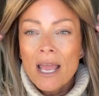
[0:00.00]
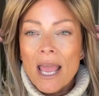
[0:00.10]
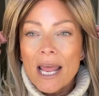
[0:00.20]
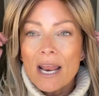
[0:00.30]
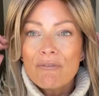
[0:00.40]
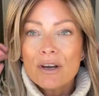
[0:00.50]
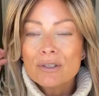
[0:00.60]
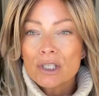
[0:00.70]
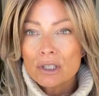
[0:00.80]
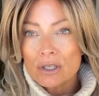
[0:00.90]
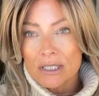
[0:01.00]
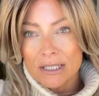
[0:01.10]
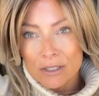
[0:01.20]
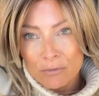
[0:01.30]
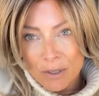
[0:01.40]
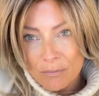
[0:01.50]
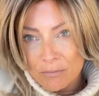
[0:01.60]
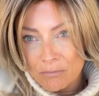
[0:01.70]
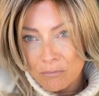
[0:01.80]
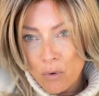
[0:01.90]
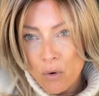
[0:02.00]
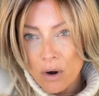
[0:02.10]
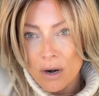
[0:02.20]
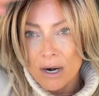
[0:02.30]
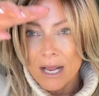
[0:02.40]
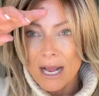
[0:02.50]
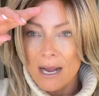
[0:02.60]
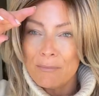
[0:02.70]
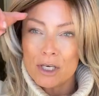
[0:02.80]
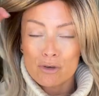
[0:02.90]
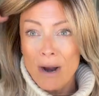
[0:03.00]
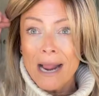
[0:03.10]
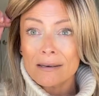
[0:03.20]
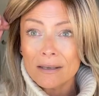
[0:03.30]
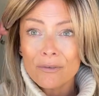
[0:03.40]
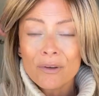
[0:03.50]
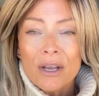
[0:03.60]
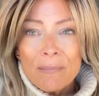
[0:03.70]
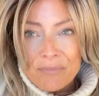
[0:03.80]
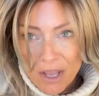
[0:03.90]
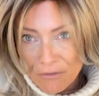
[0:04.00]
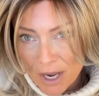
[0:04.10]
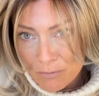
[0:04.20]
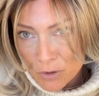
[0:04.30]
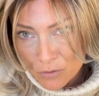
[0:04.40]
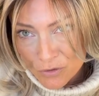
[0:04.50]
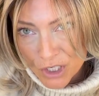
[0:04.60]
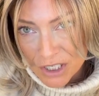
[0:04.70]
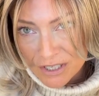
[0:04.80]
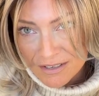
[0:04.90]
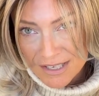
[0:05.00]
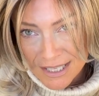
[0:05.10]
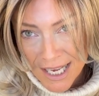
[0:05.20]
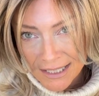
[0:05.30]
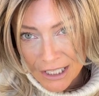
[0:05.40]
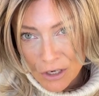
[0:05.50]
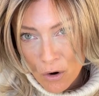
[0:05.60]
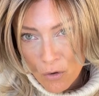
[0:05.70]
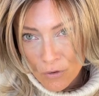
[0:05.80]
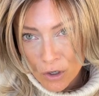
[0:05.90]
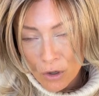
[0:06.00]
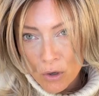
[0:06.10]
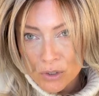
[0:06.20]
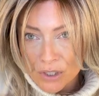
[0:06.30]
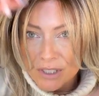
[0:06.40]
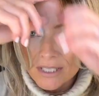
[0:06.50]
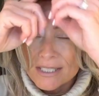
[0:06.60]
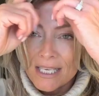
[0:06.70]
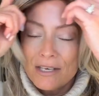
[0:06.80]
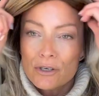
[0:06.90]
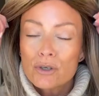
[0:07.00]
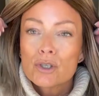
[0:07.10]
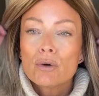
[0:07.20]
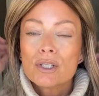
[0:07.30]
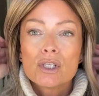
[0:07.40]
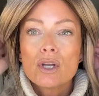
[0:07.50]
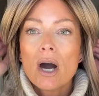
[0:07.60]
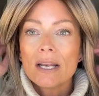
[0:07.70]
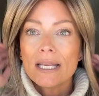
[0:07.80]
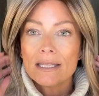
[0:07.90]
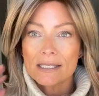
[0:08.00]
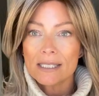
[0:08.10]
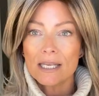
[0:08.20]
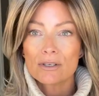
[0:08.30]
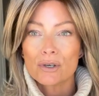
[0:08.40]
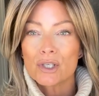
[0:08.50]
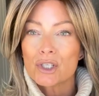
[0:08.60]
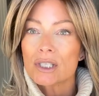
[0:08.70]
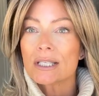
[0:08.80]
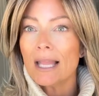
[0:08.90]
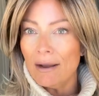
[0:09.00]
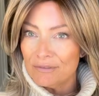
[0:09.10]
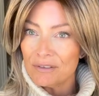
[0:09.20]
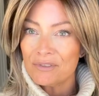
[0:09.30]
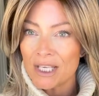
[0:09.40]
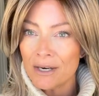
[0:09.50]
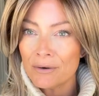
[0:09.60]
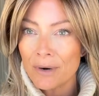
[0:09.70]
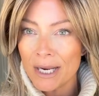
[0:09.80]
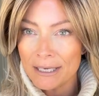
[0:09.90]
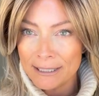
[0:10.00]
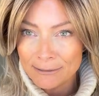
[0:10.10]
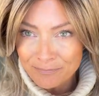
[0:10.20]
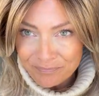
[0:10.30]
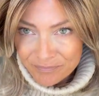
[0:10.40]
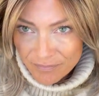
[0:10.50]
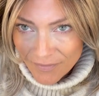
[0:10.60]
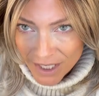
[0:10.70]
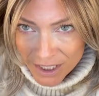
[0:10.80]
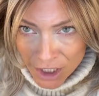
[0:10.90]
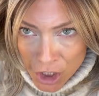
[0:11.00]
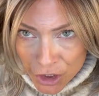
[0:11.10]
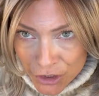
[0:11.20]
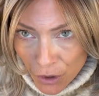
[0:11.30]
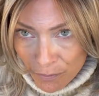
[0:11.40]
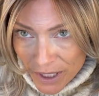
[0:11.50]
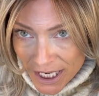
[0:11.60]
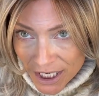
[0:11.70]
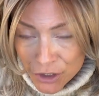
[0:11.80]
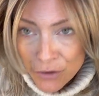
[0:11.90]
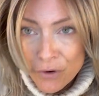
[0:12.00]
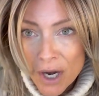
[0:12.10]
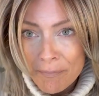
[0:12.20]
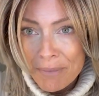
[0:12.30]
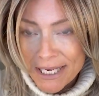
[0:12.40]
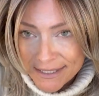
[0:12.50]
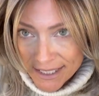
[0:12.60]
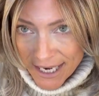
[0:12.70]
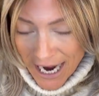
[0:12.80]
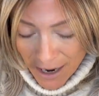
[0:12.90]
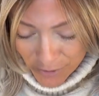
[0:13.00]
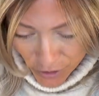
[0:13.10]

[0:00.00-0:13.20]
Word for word: and I felt it looked a little bit more um, attractive if I moved it slightly over closer to the center. So it's not in the center, it's just left of center right now. So because you've got a basic cap, you're